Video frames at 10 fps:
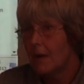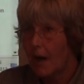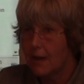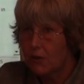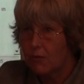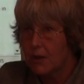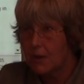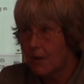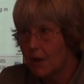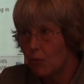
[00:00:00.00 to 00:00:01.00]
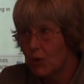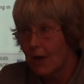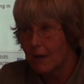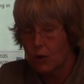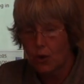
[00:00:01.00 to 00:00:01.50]
I stress those
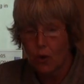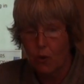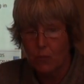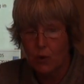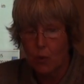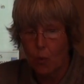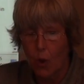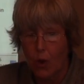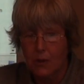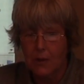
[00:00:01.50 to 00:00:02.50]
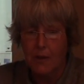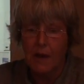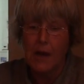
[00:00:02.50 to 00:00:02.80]
are terms, words.